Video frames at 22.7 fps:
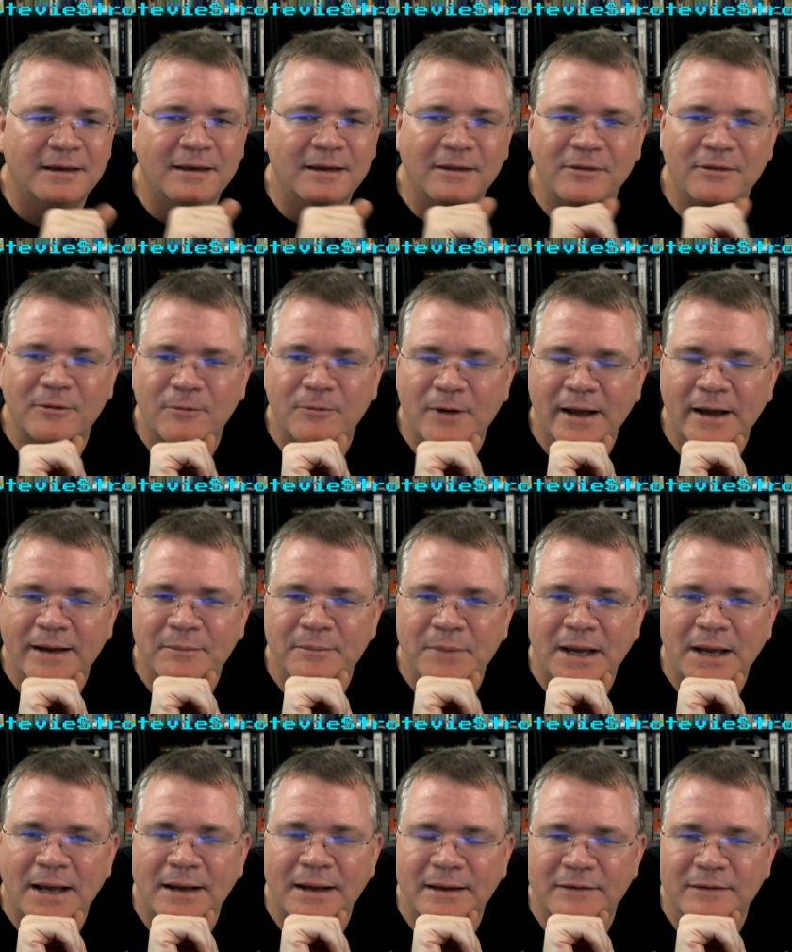ride
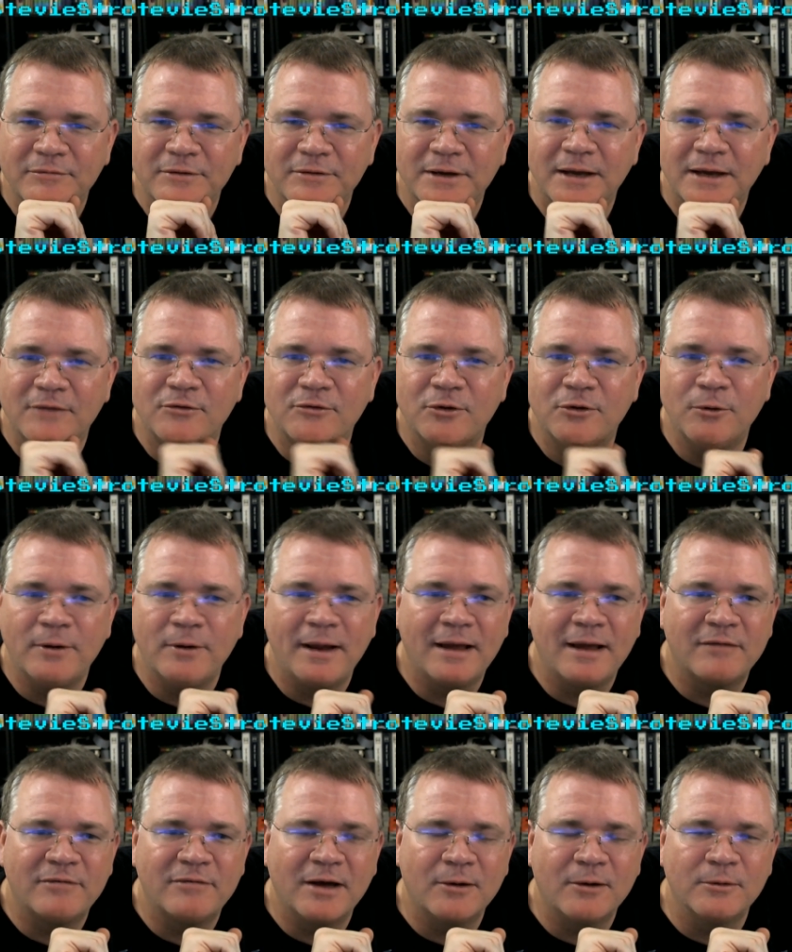back. If you got
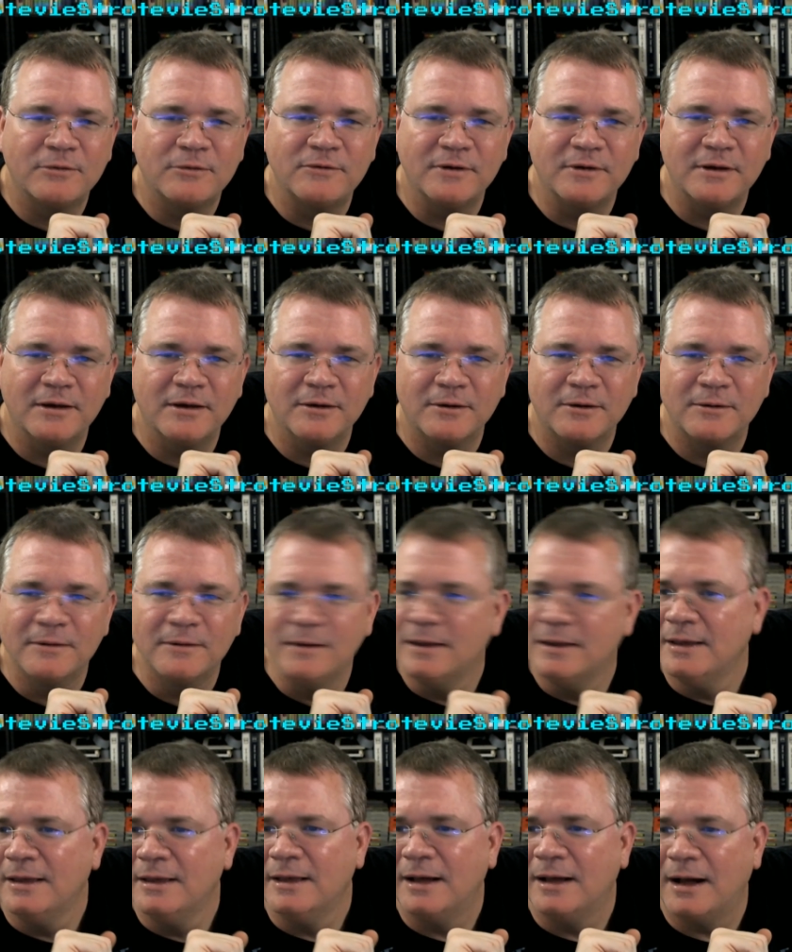2.5 hours to kill,
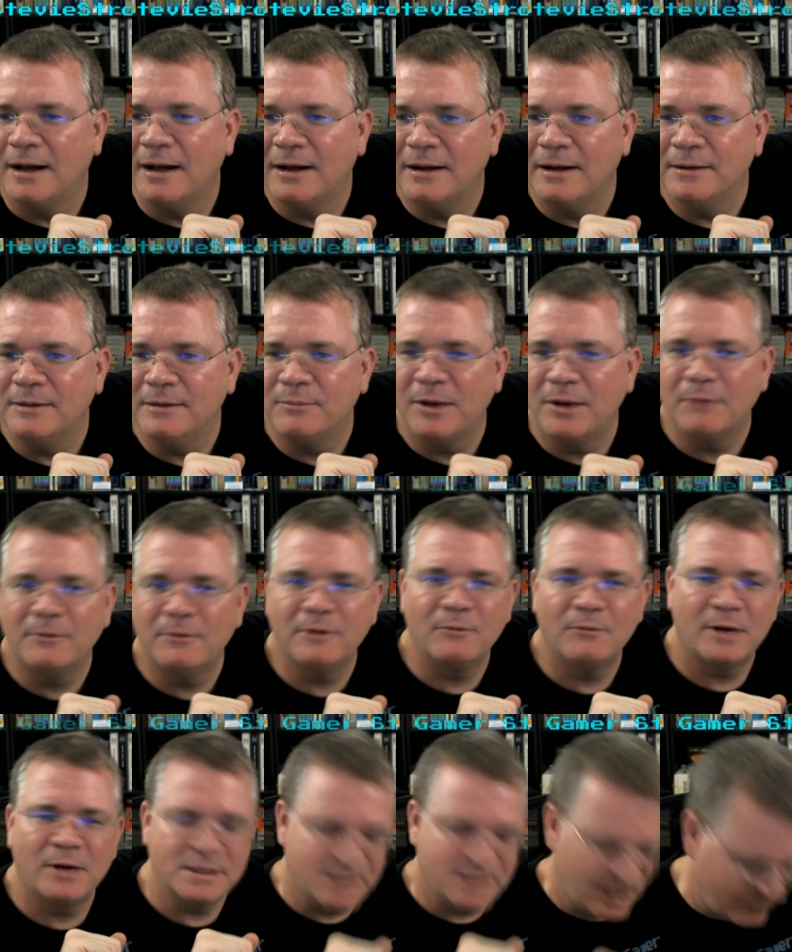you might want to
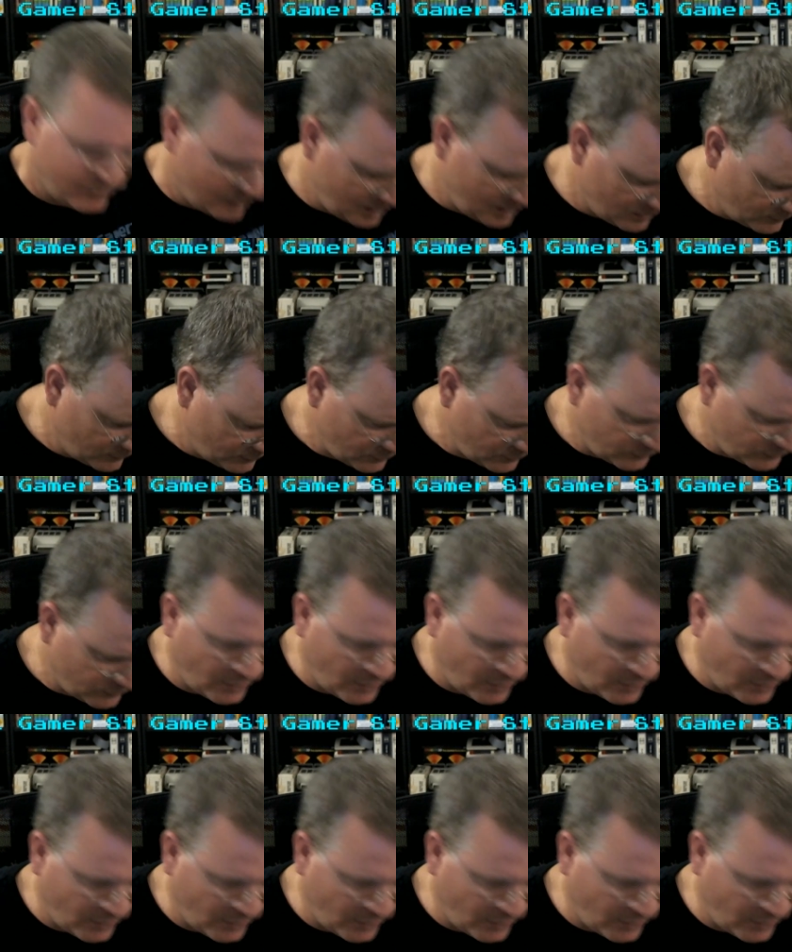watch that video too.